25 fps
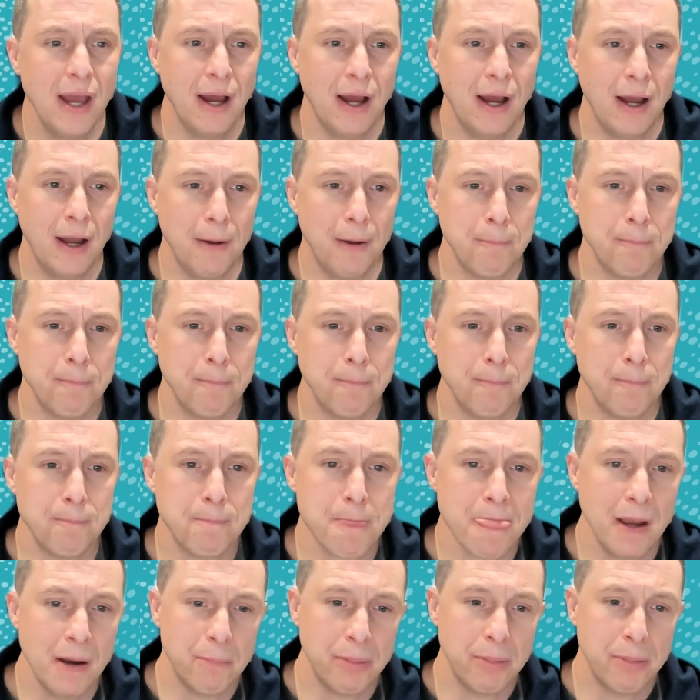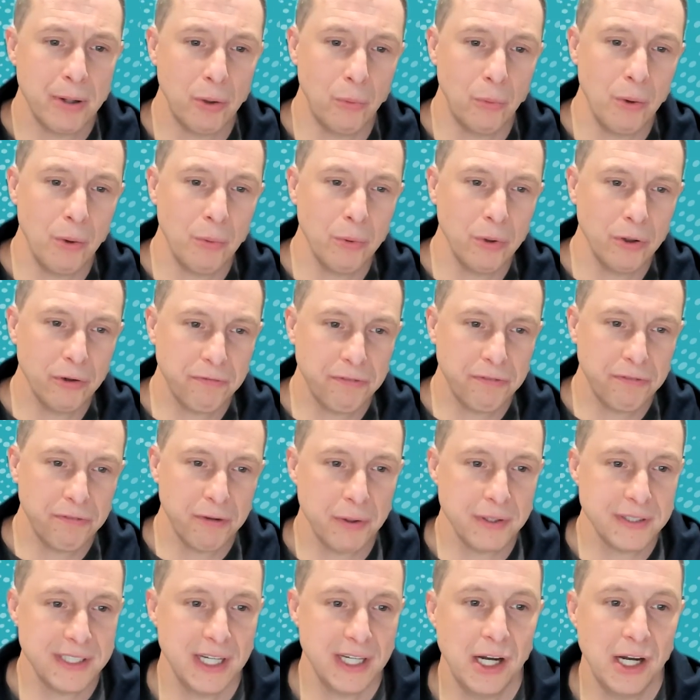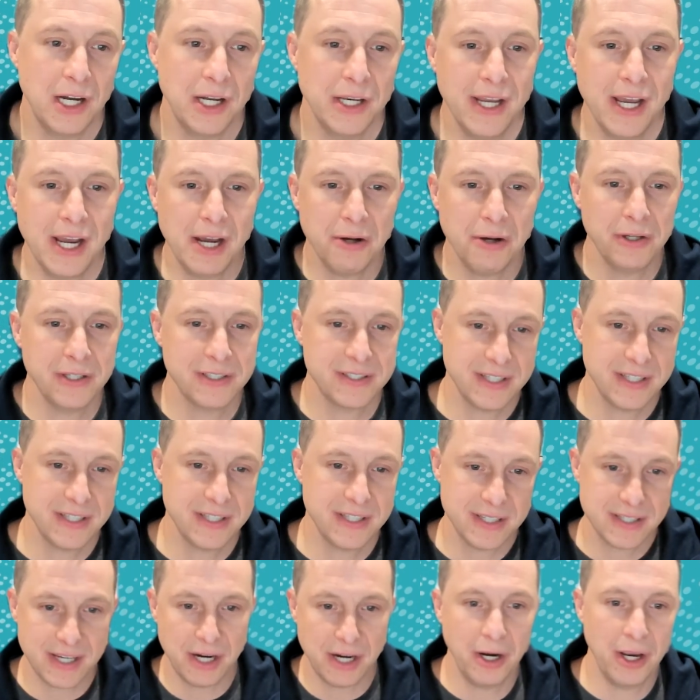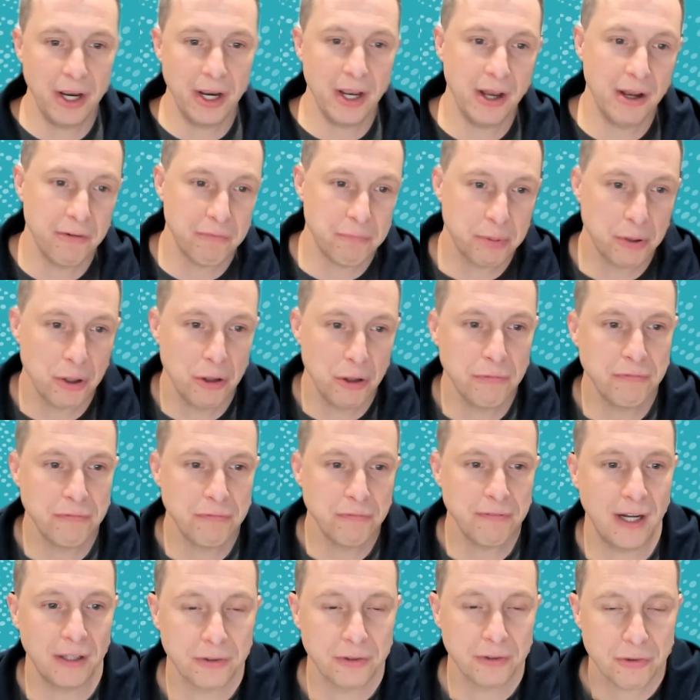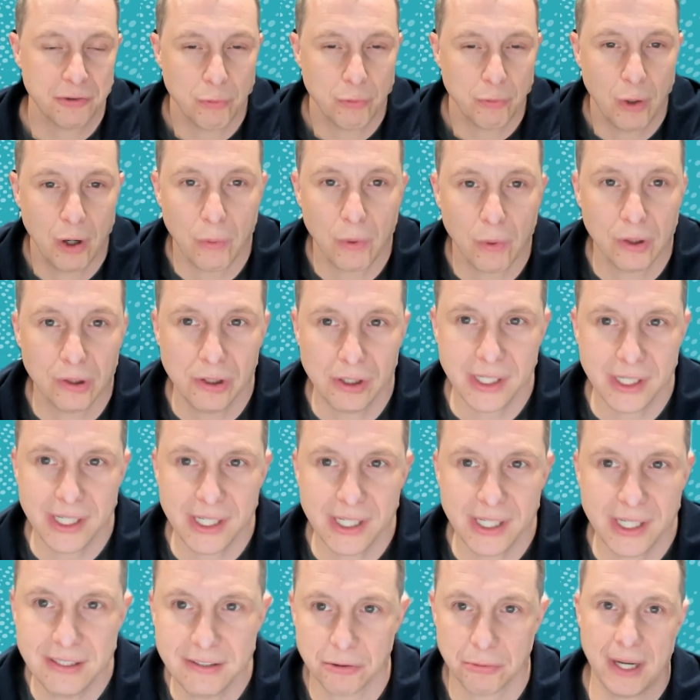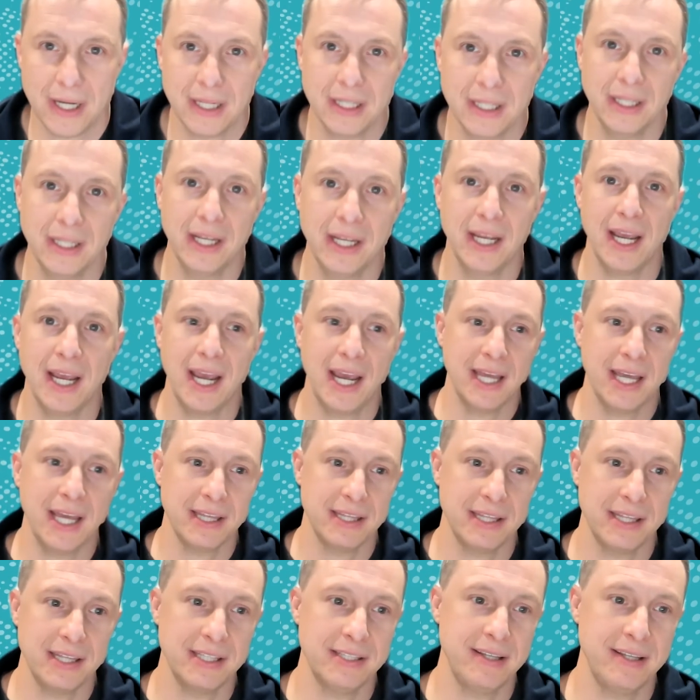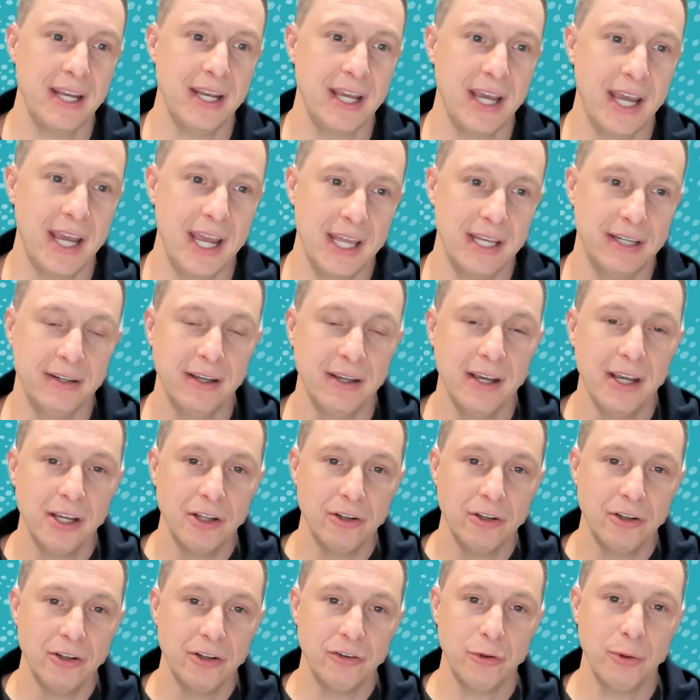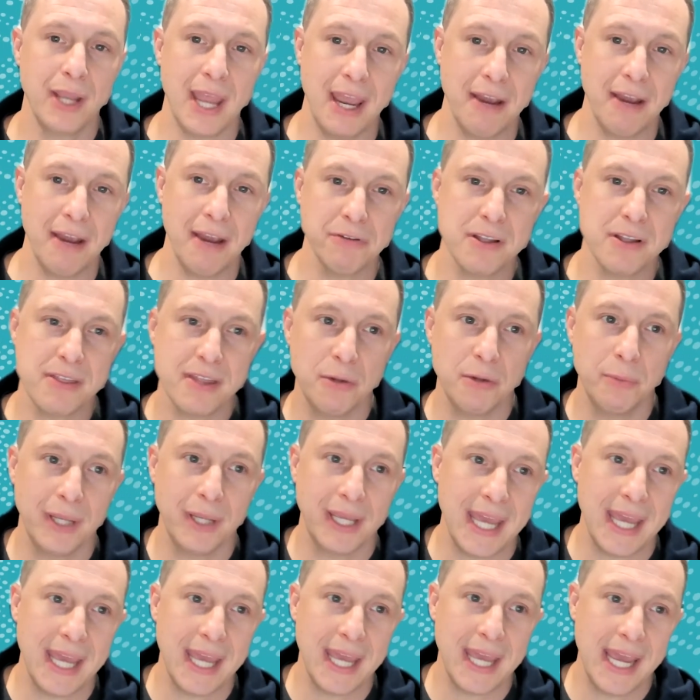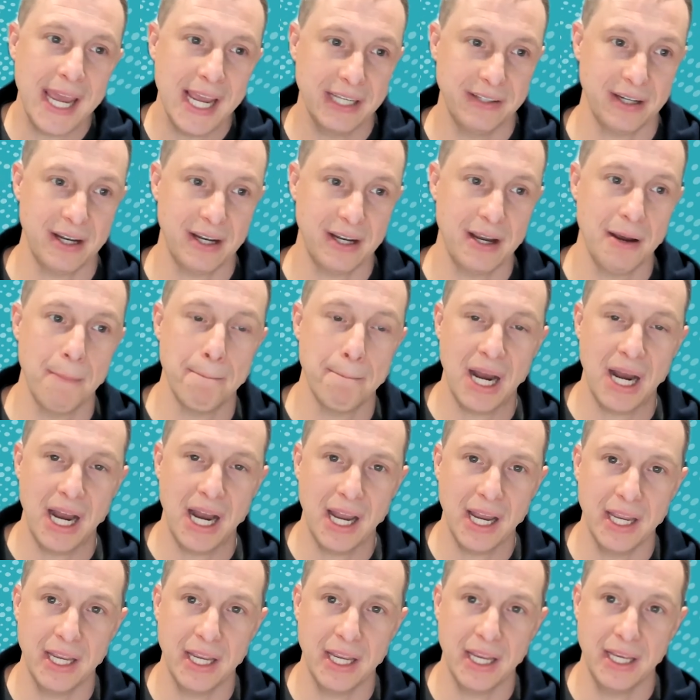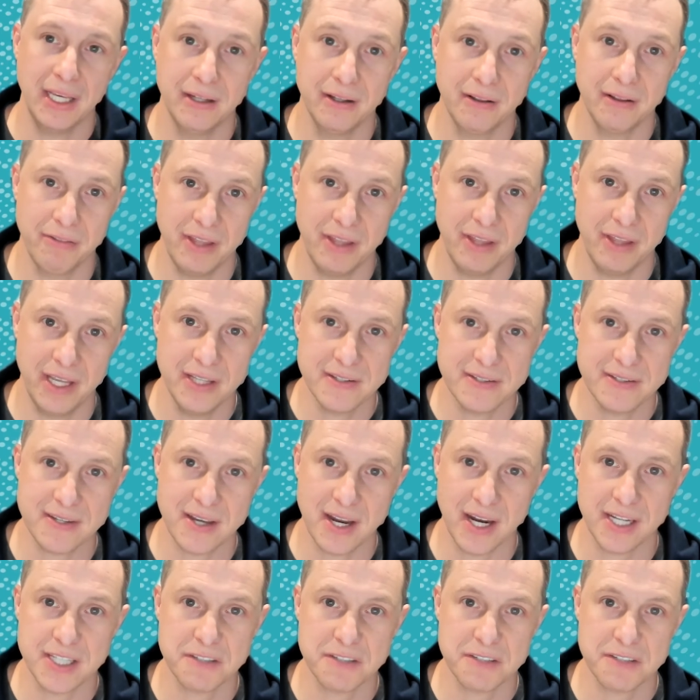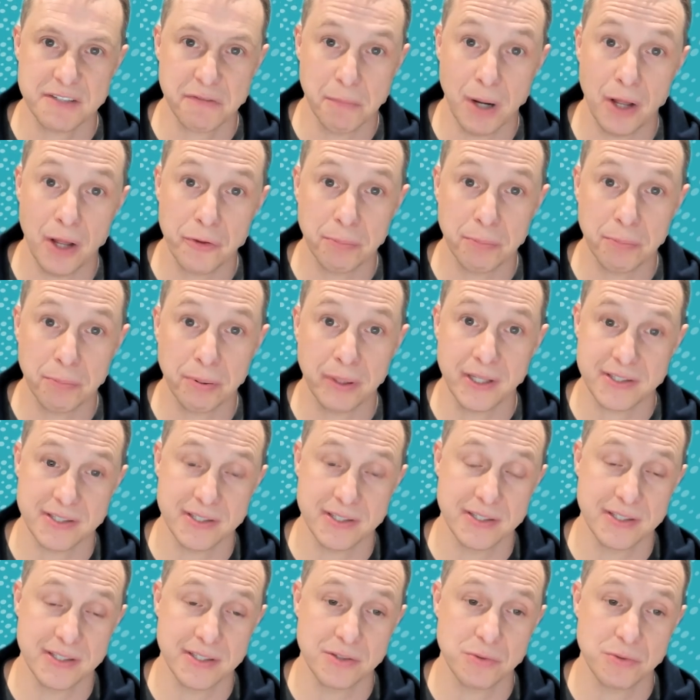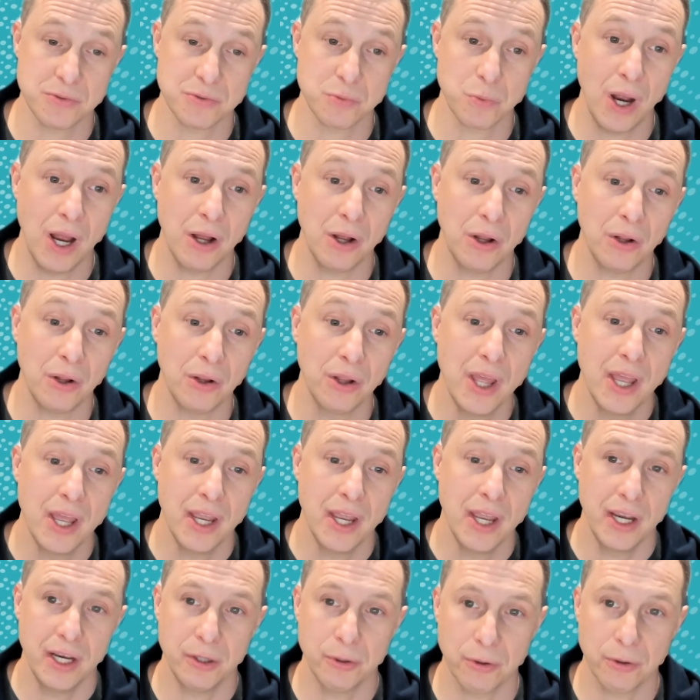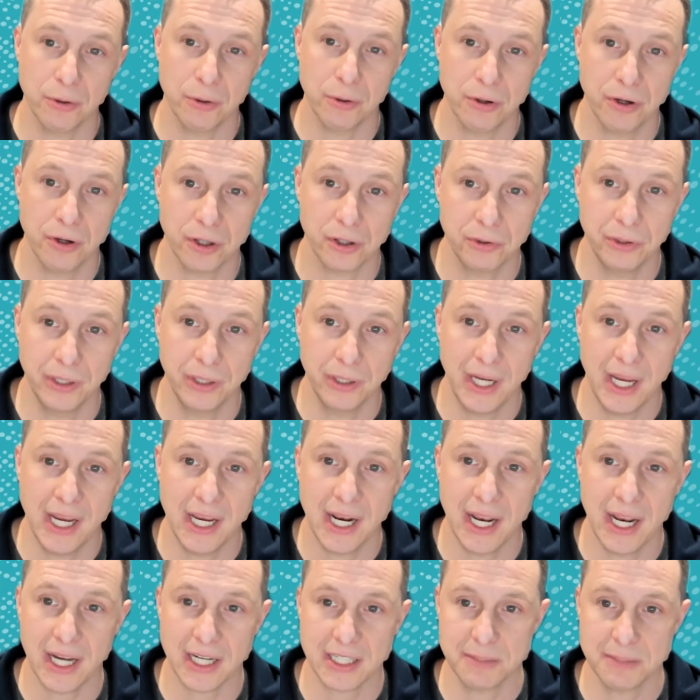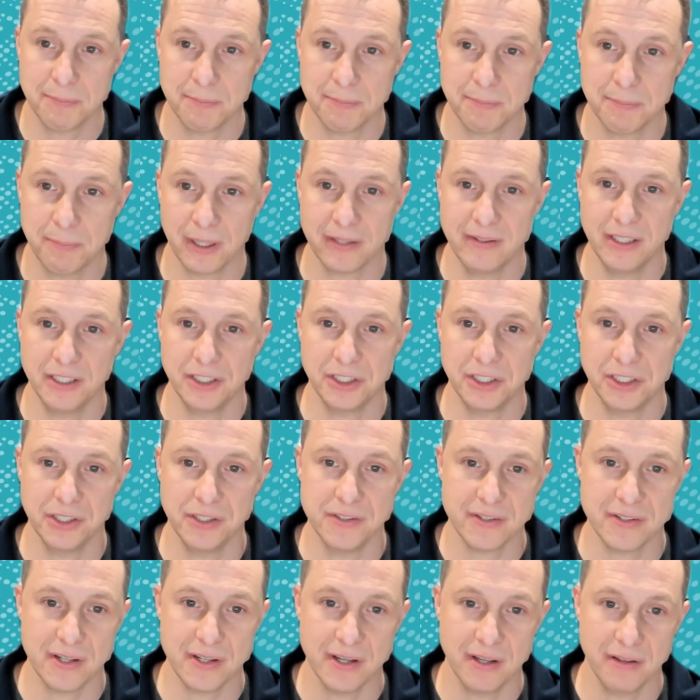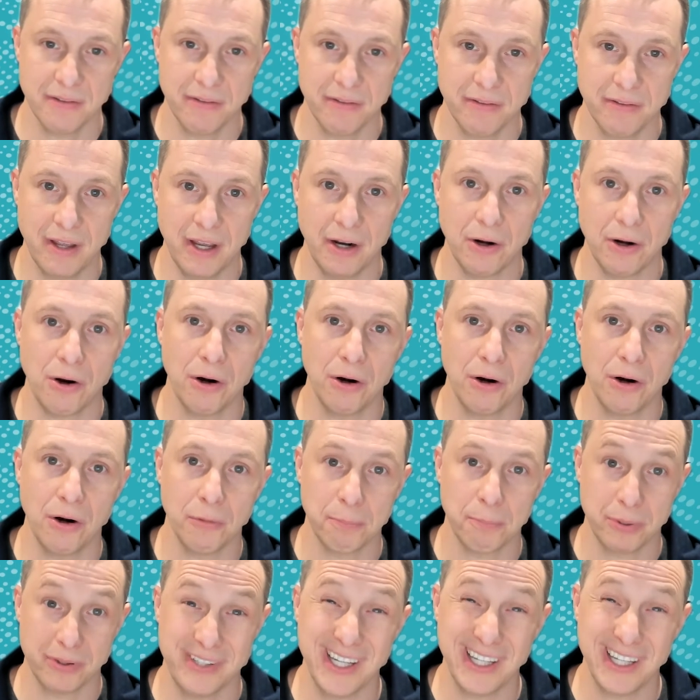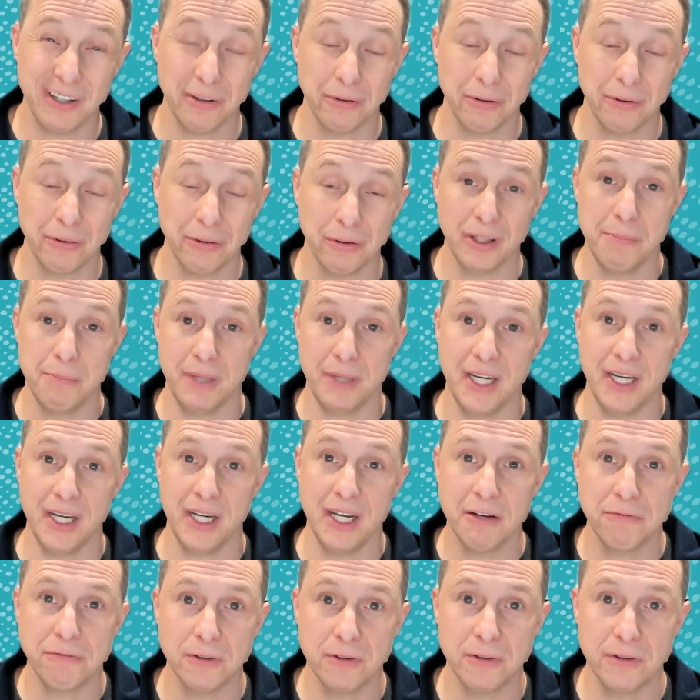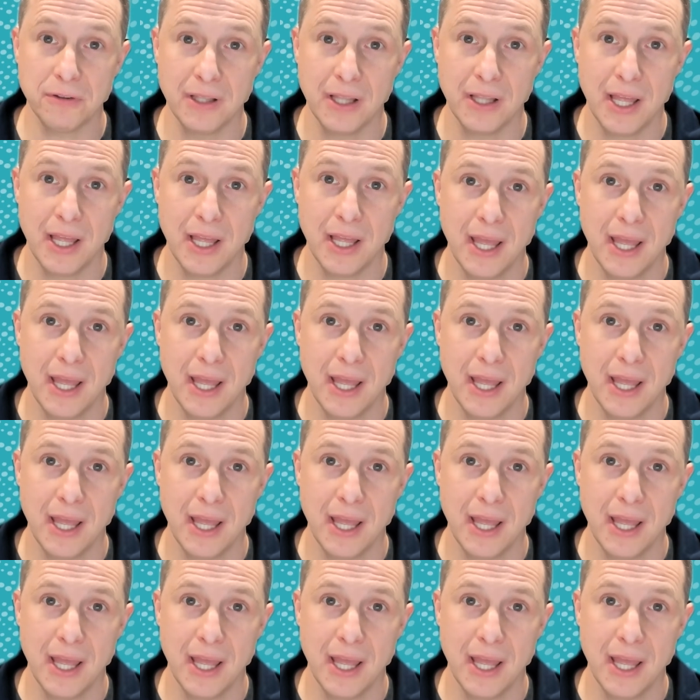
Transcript: But what we're focusing on now is this area of profilers, where we're looking directly at the data and doing everything we can to combine the insights from other places as well in order to create expectations that are particularly meaningful,